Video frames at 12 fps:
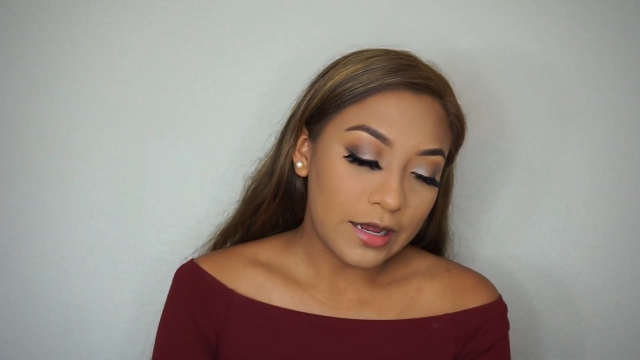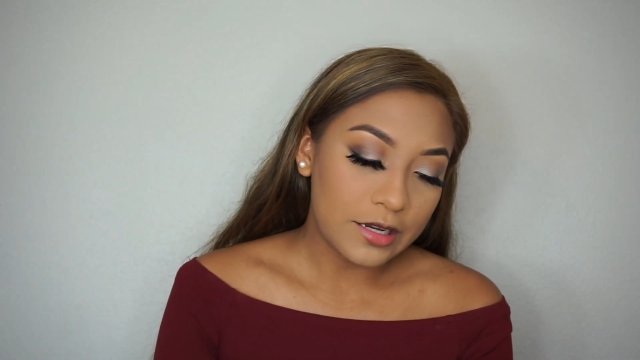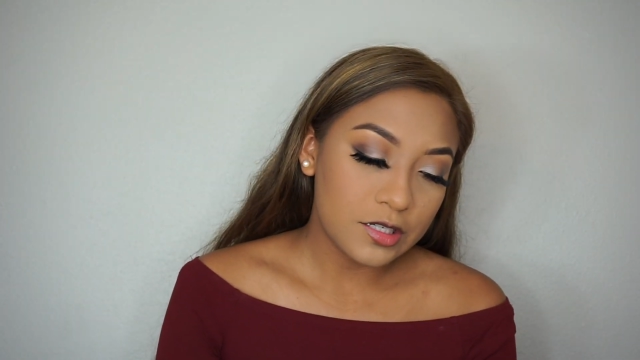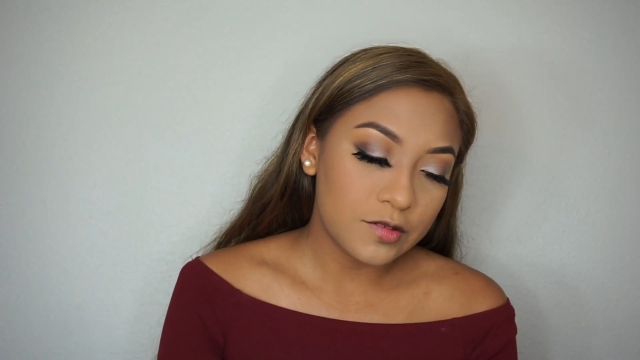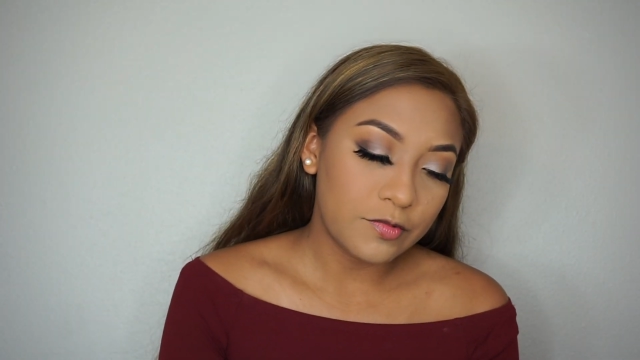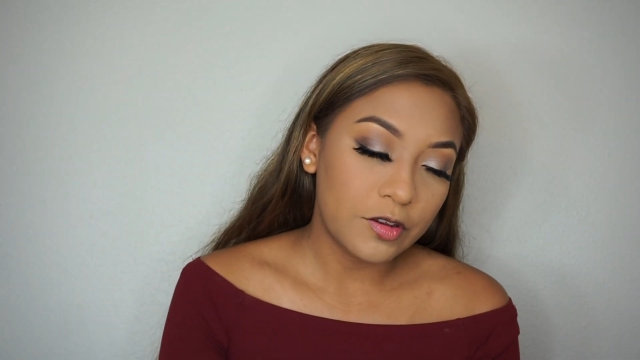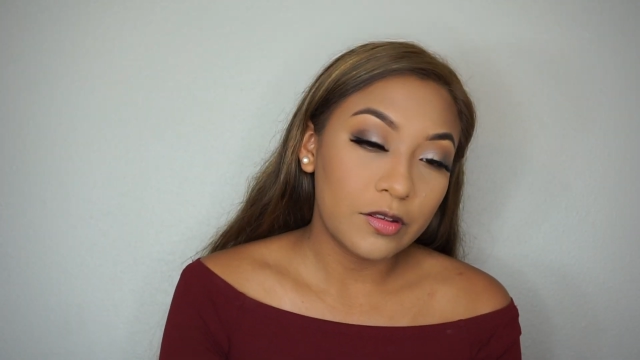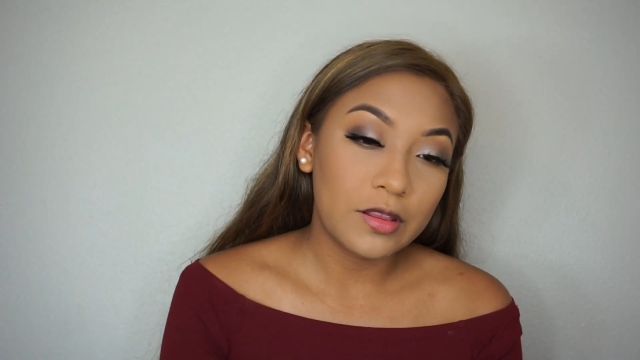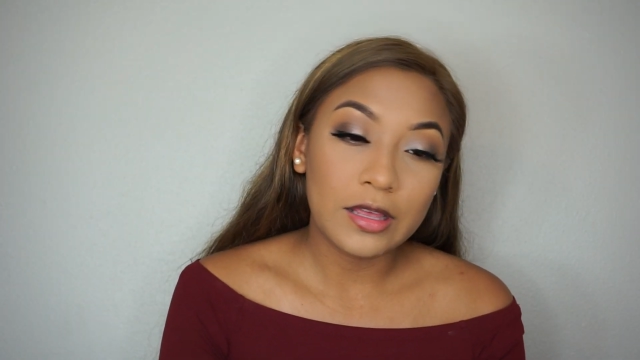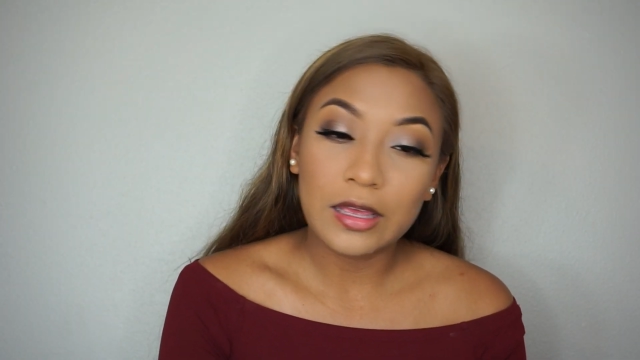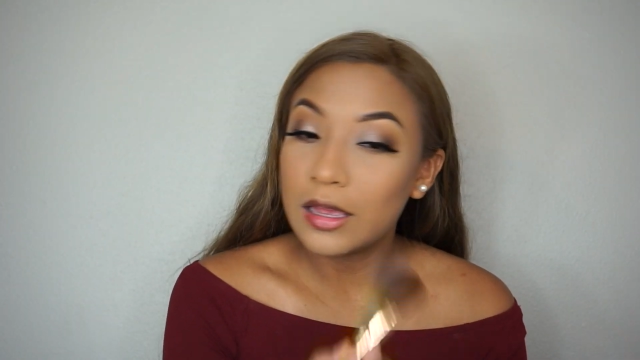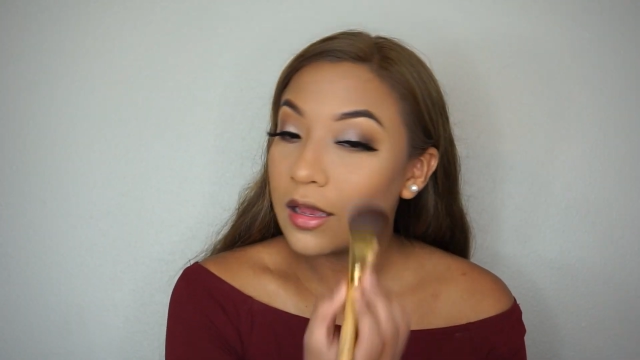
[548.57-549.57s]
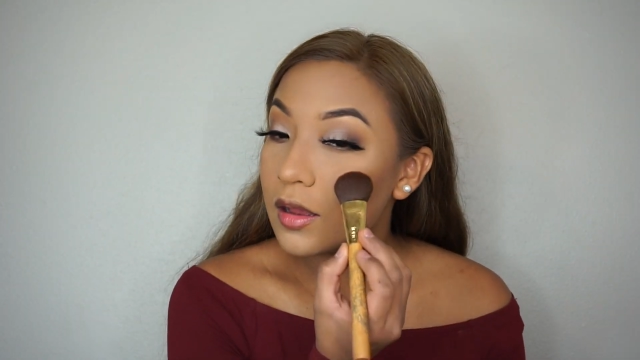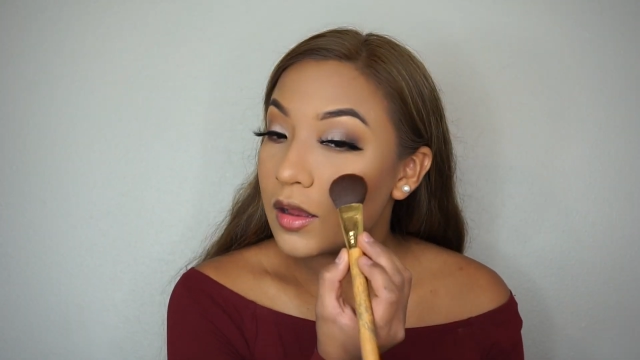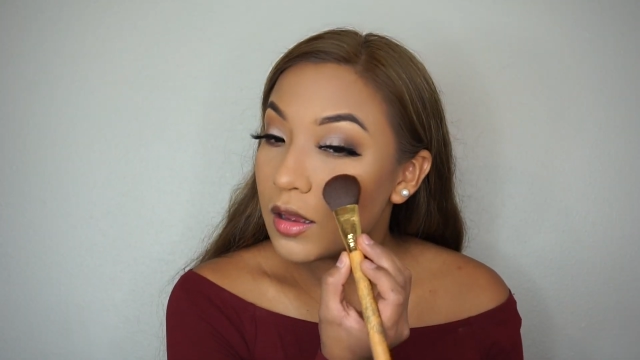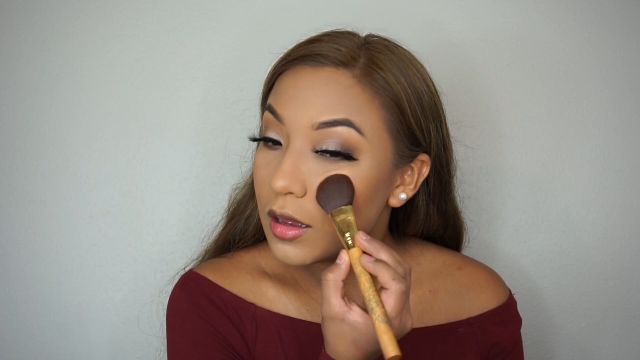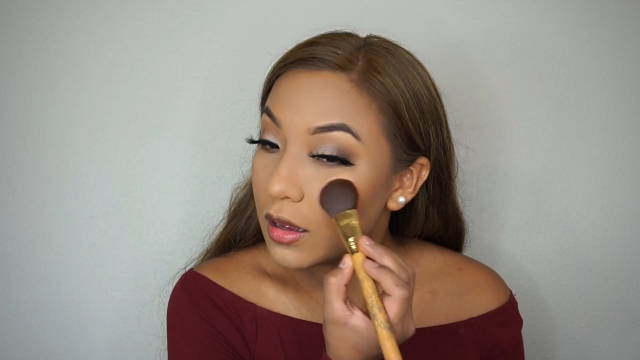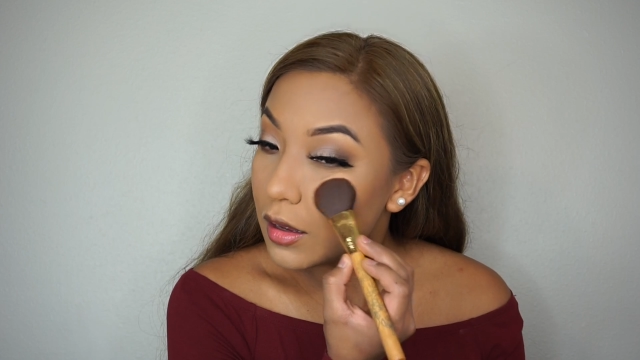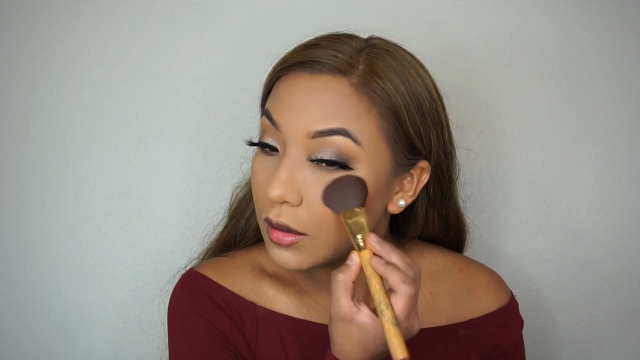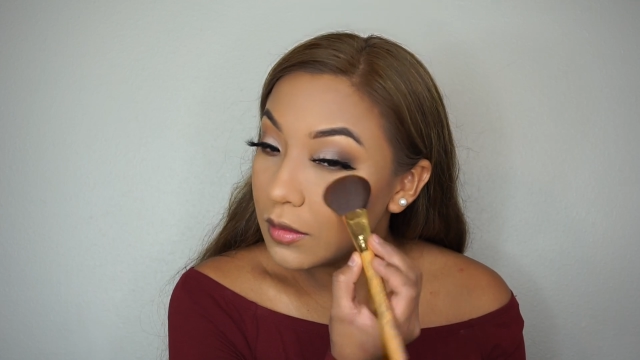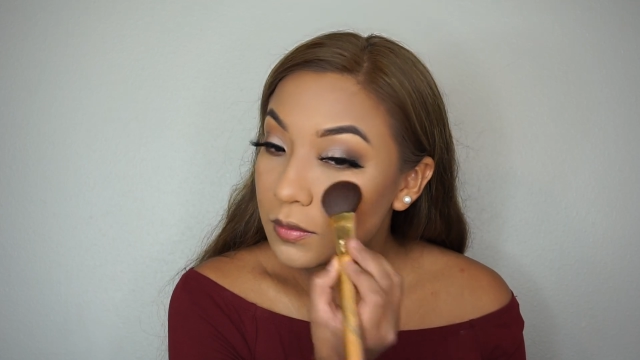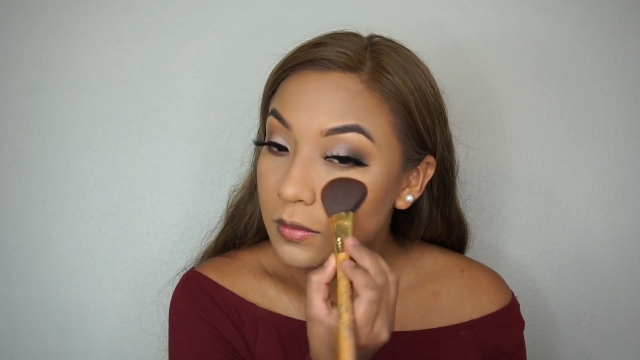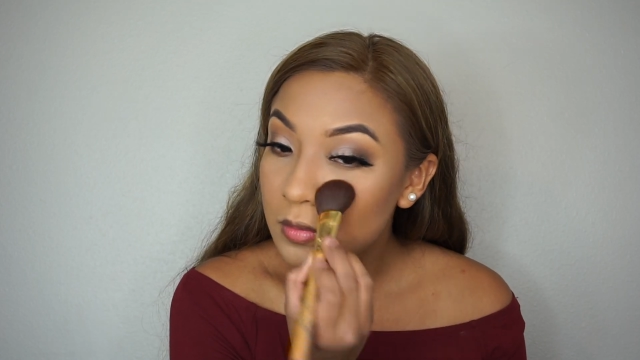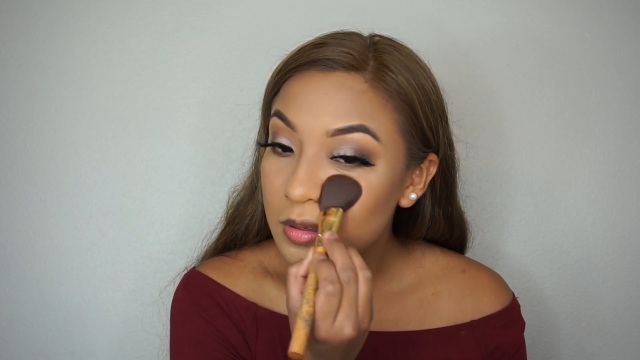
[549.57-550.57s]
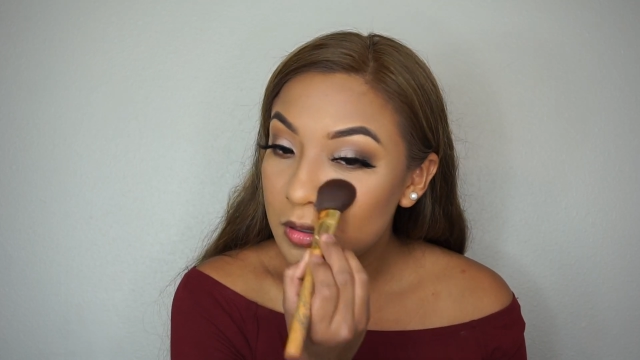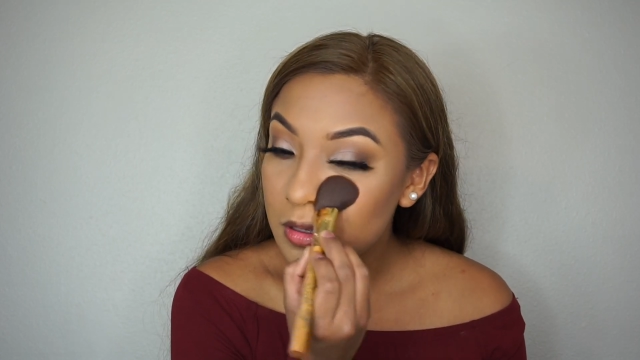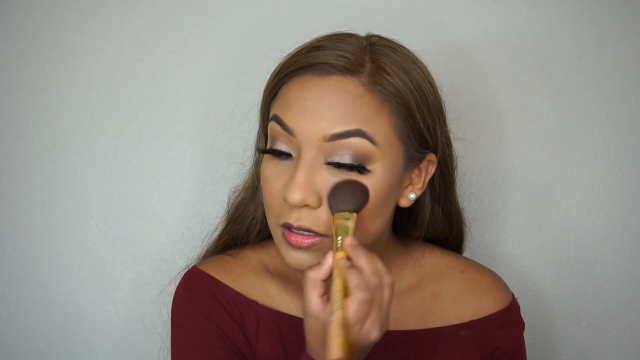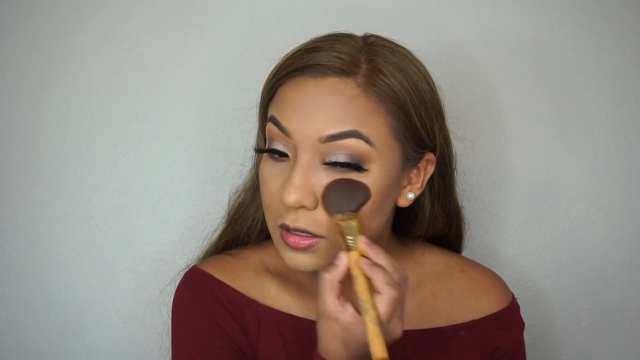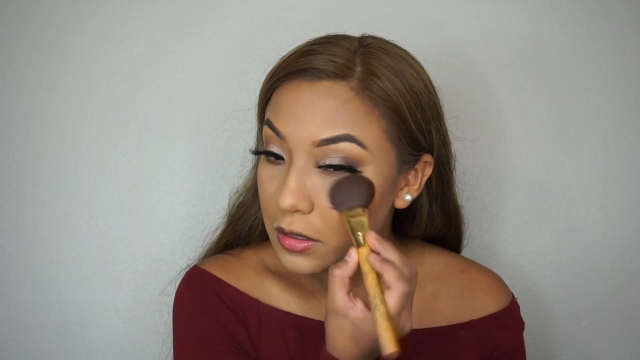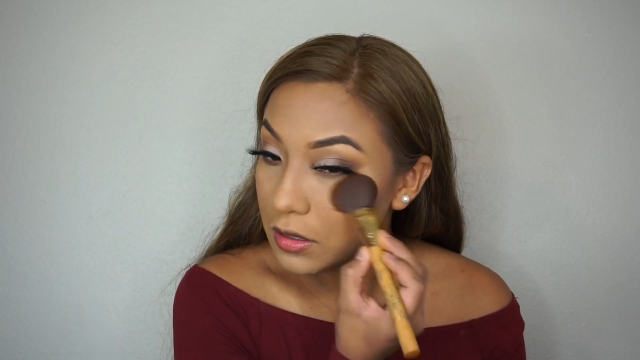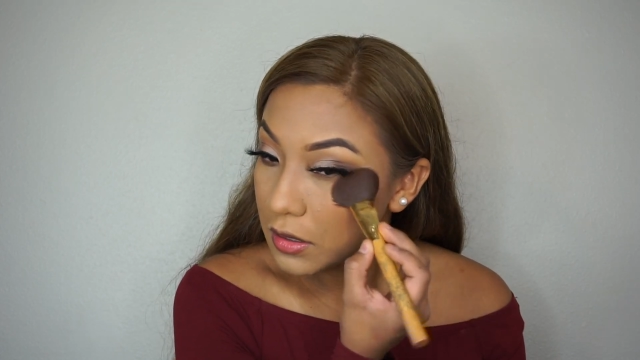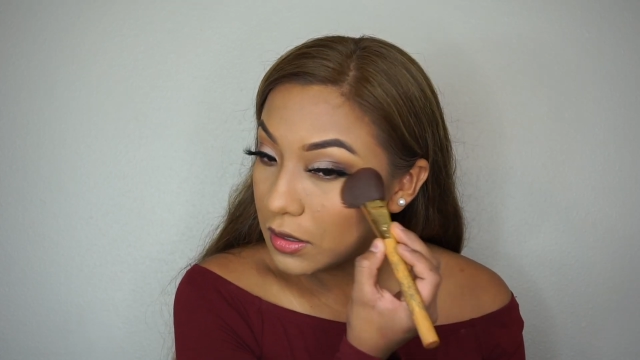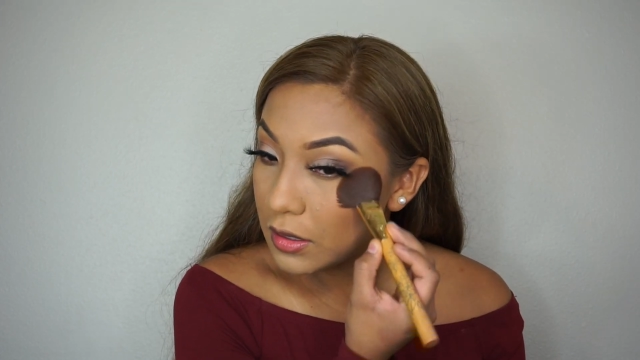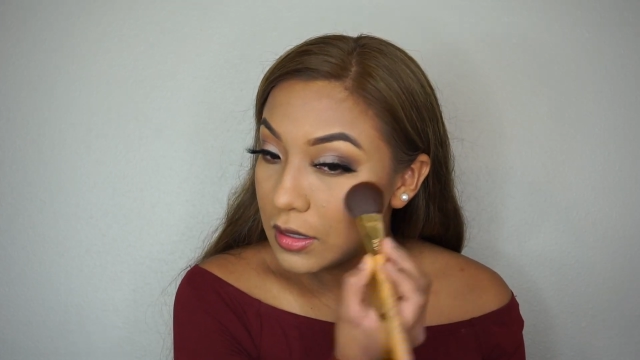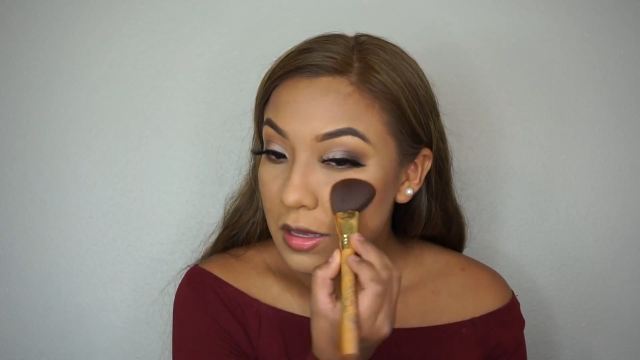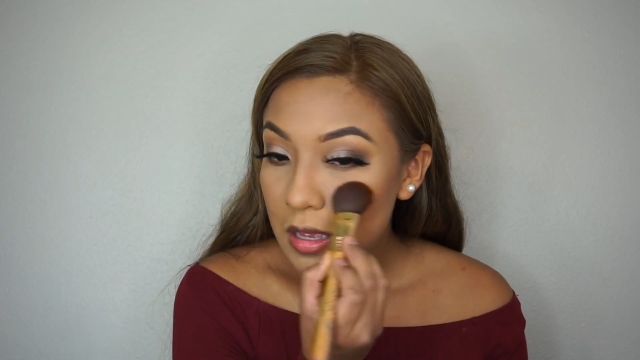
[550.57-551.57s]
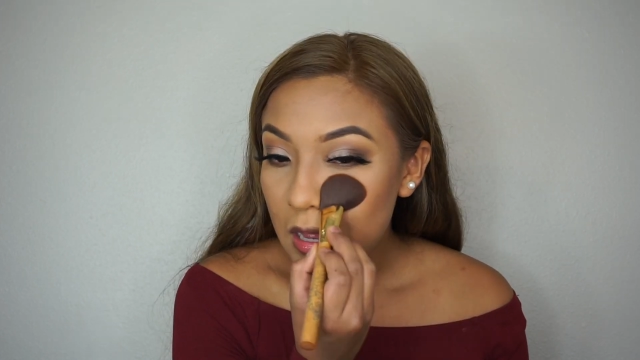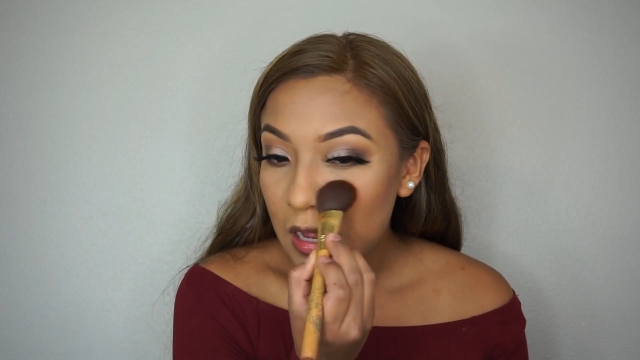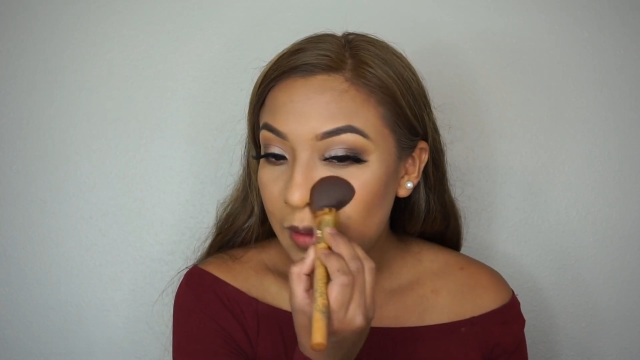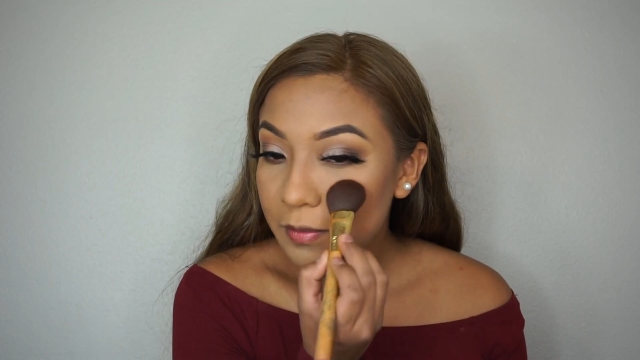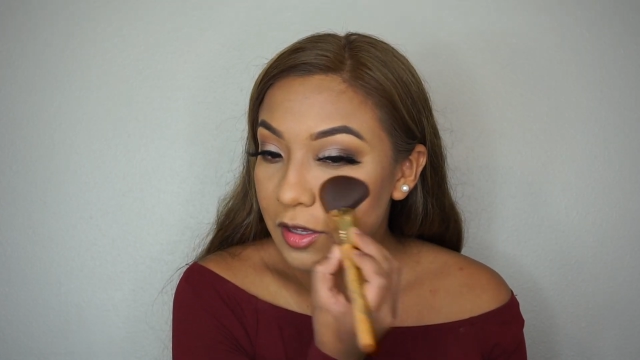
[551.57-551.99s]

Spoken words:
I just feel like I'm